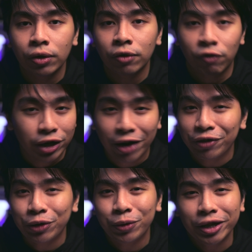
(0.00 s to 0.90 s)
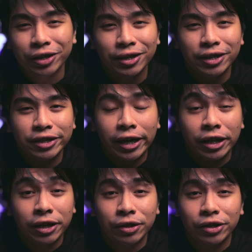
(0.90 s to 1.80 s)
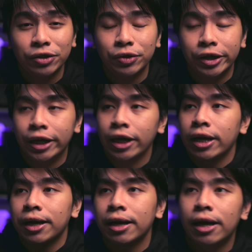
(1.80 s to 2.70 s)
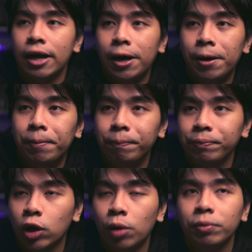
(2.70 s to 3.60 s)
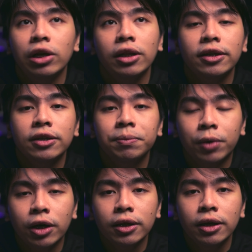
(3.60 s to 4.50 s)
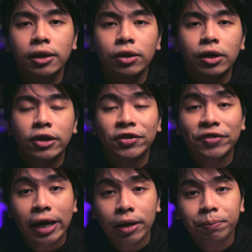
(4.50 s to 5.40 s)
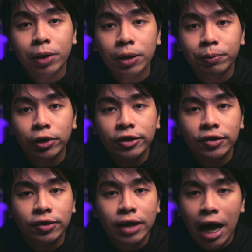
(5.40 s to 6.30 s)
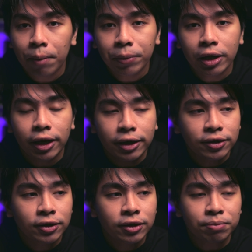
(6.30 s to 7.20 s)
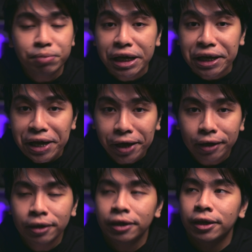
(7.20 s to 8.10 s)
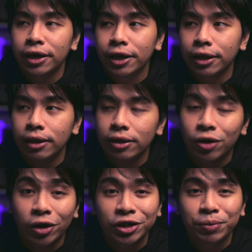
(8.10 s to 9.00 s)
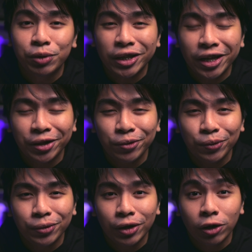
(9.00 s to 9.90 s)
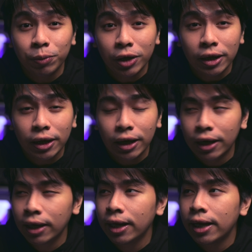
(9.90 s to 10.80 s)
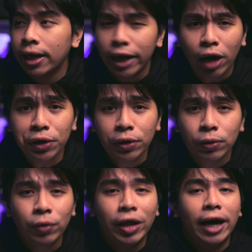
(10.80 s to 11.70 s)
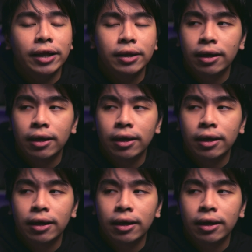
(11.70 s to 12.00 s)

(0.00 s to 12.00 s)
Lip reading: for everyone in the design industry. Community is important. You can find purpose, happiness, meaning in contributing to the community. And how do you do that?